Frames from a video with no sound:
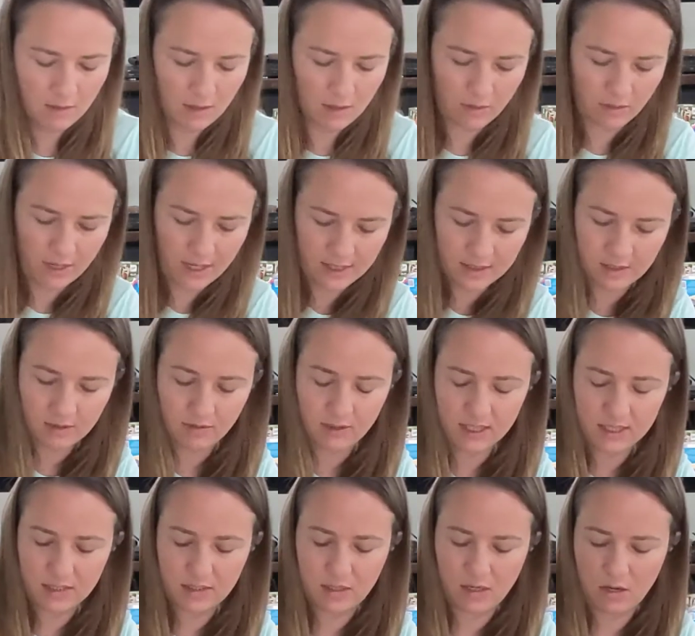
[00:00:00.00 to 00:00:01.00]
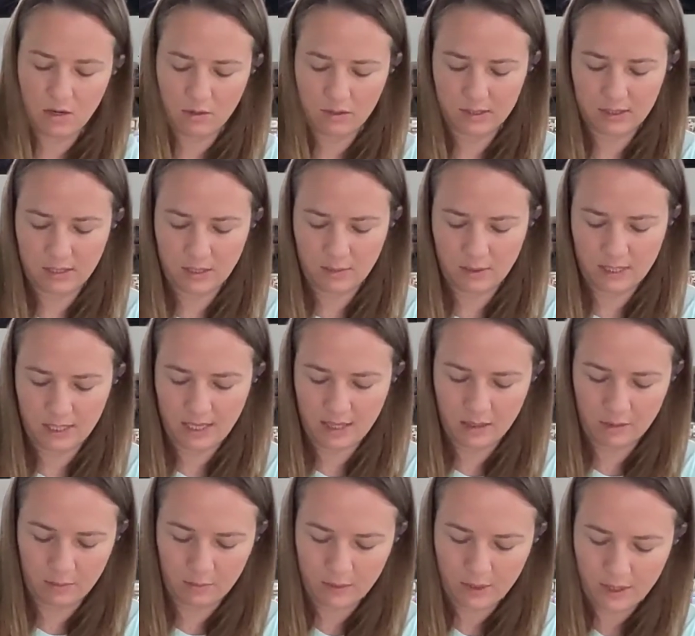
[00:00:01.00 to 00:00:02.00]
Okay, so this dough is coming
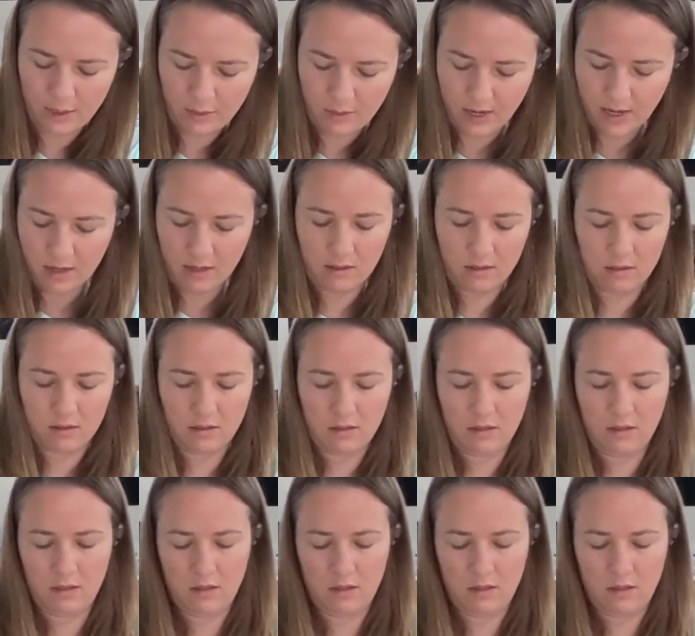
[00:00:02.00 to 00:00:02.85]
together pretty well.